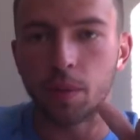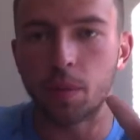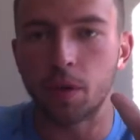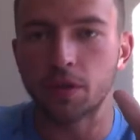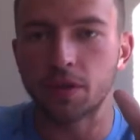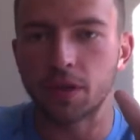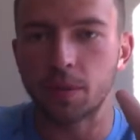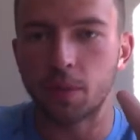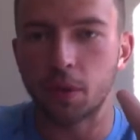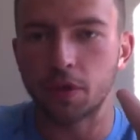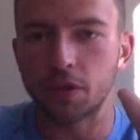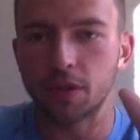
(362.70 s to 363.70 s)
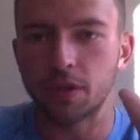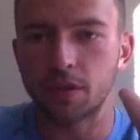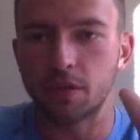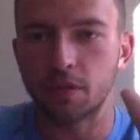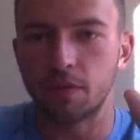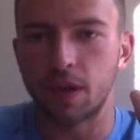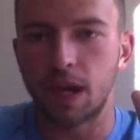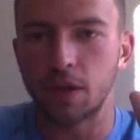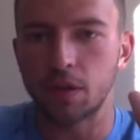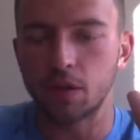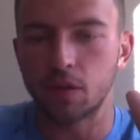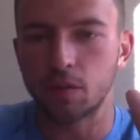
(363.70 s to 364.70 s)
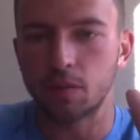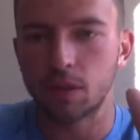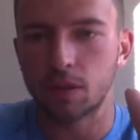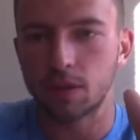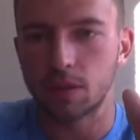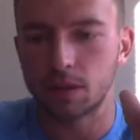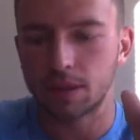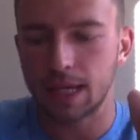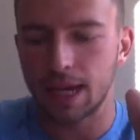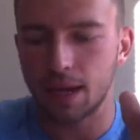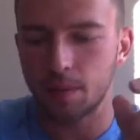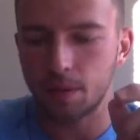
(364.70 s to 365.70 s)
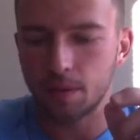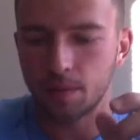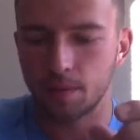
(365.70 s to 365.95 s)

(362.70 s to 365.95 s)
personally purchased volume tab,